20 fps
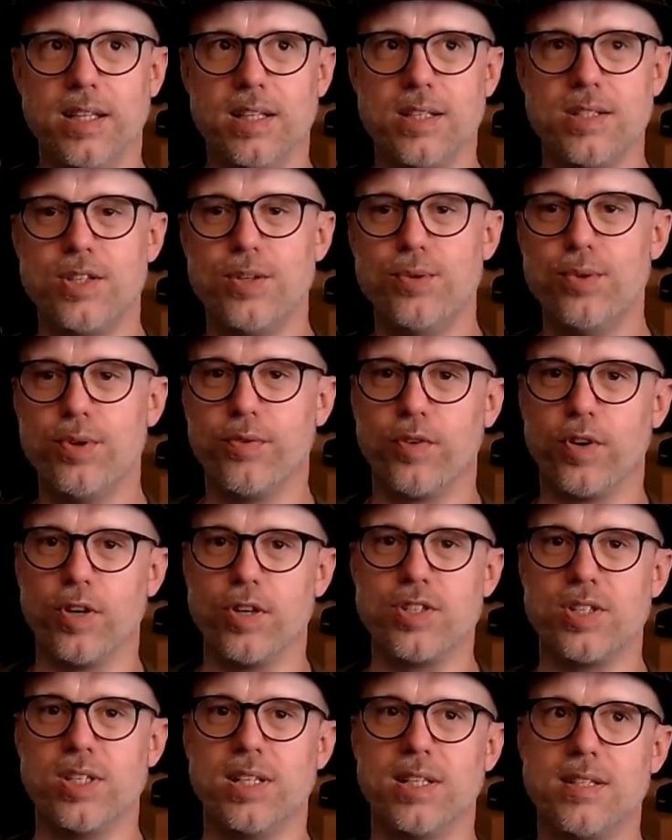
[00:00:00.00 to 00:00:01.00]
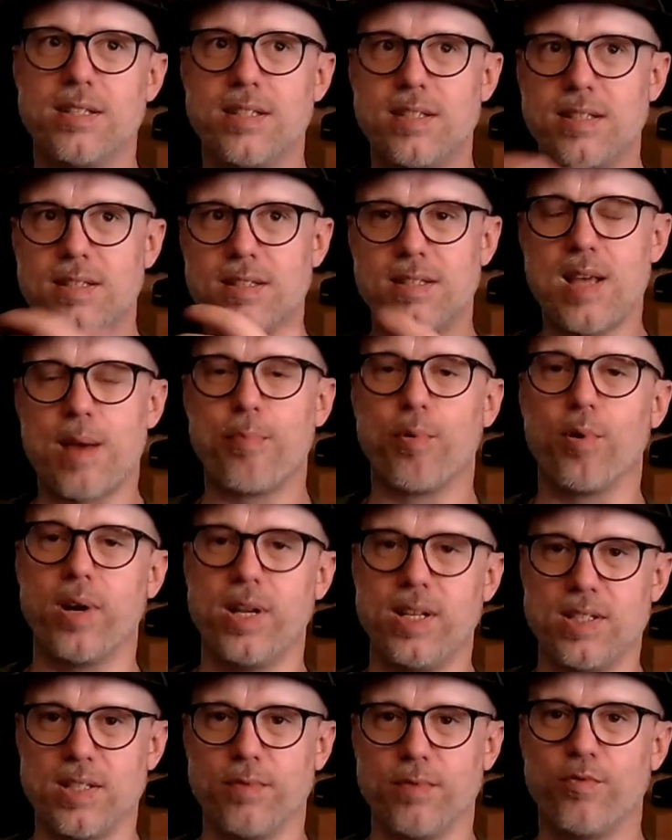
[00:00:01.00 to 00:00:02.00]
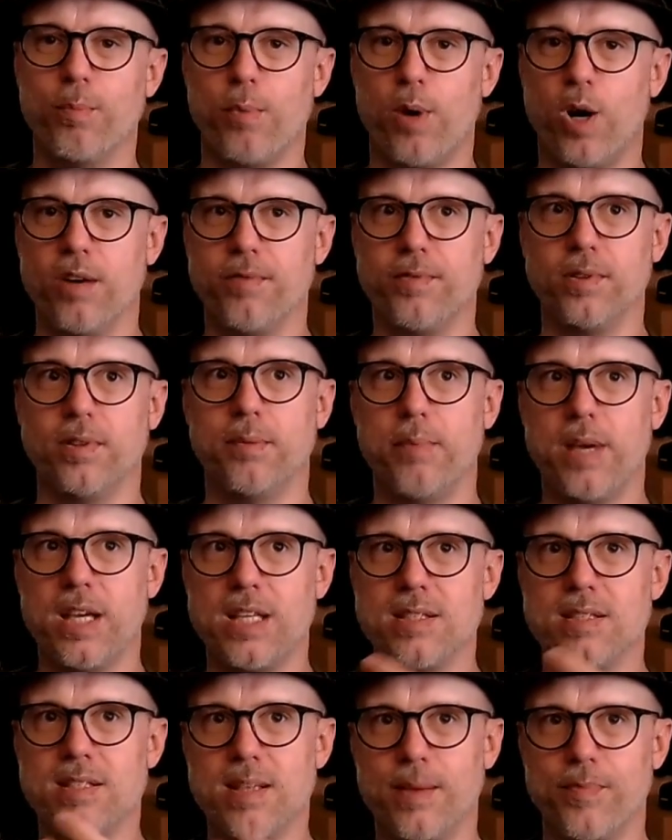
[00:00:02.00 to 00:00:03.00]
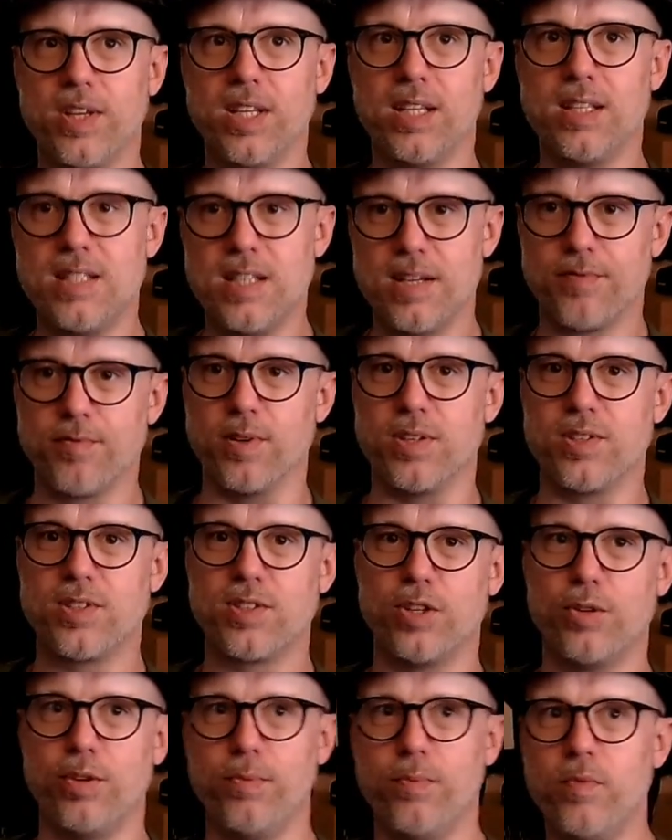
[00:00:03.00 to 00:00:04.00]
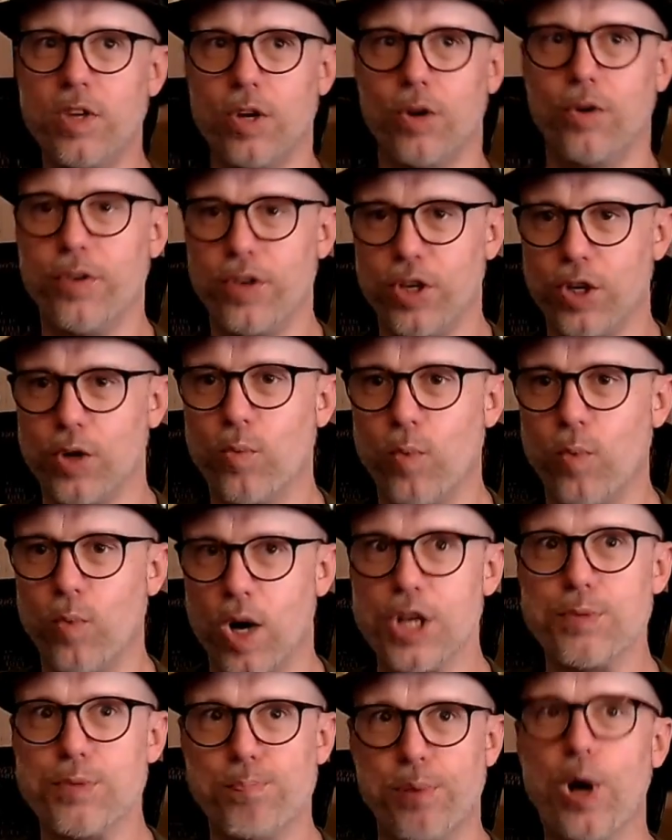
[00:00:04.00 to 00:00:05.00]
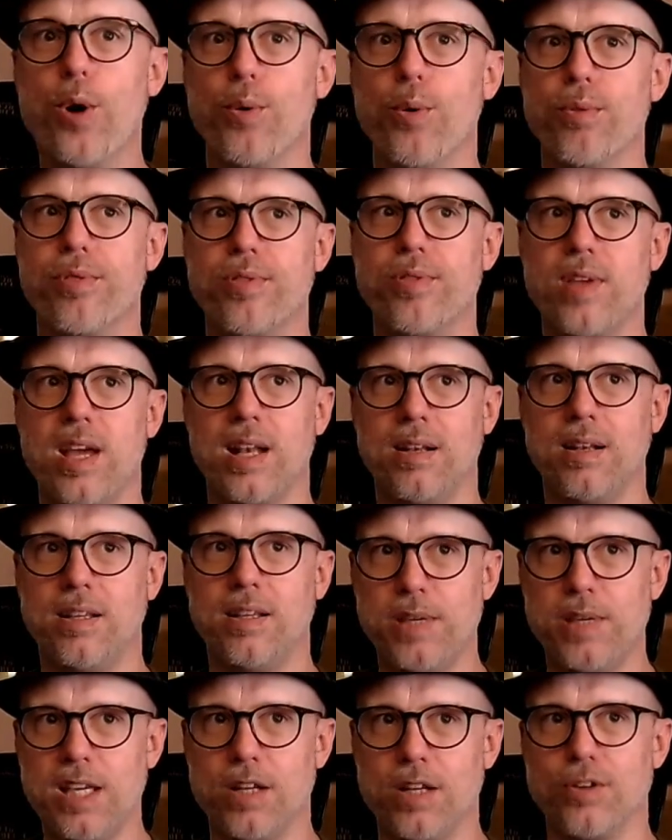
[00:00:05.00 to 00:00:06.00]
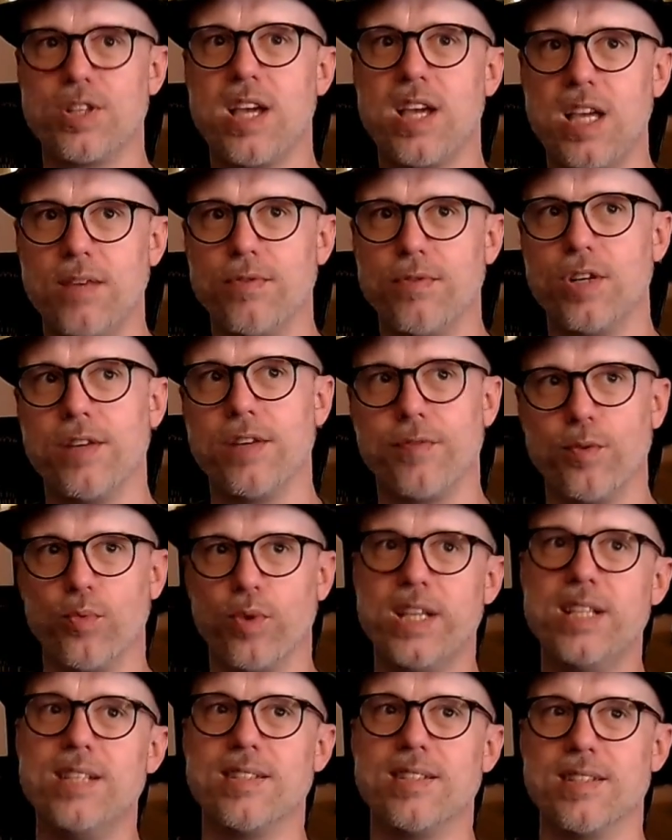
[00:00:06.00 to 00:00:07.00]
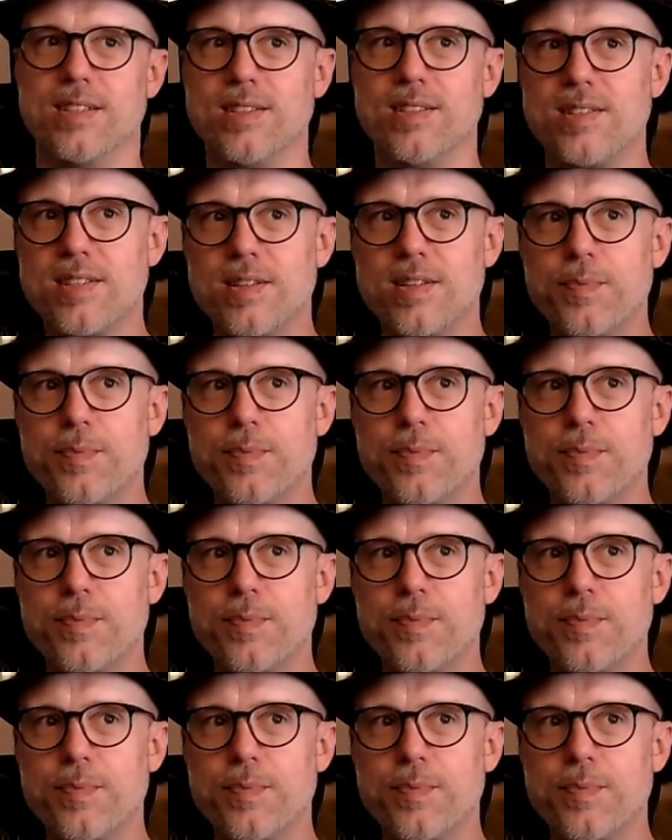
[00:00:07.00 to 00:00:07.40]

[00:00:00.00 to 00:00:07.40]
universe. It separates it from Marvel and makes it something different. So, you can watch both and be entertained for different reasons.